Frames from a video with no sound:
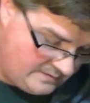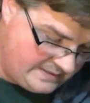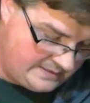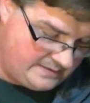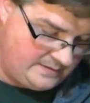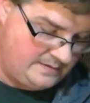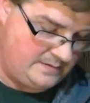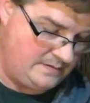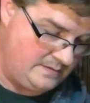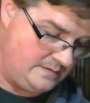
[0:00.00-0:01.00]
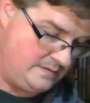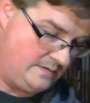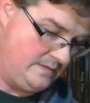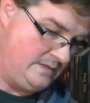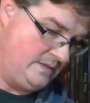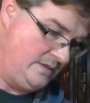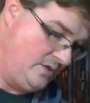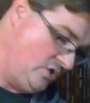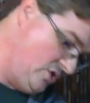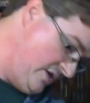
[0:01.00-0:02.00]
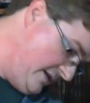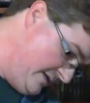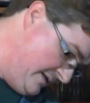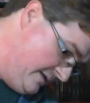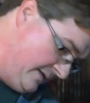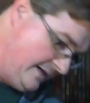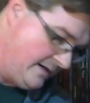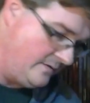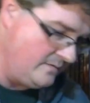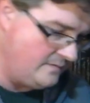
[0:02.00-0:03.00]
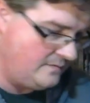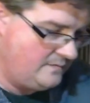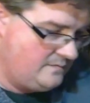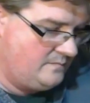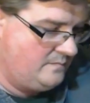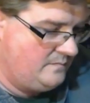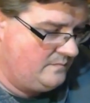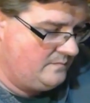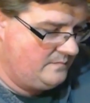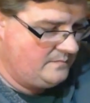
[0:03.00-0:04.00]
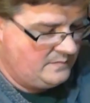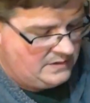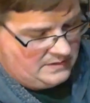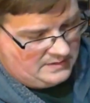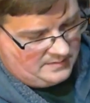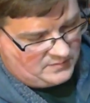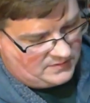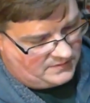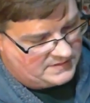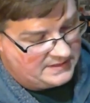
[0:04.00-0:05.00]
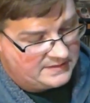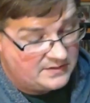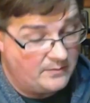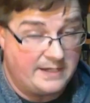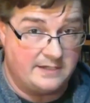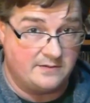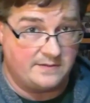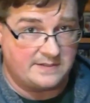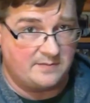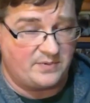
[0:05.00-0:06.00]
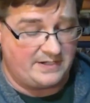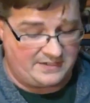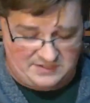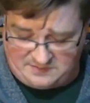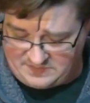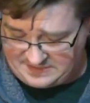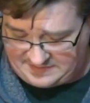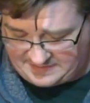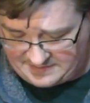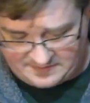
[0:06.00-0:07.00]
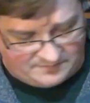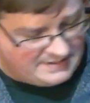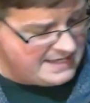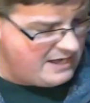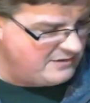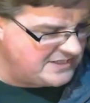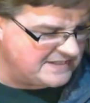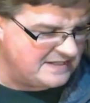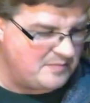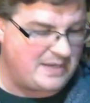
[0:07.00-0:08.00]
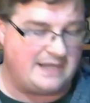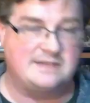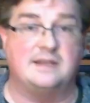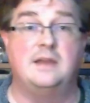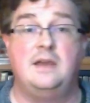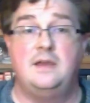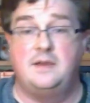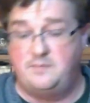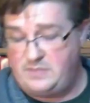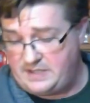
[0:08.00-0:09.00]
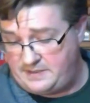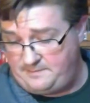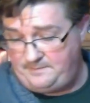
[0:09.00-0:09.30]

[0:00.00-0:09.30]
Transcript: ahead and shake these out. I'm sure there's an easier way to do this in production, but right now it's just an unboxing. But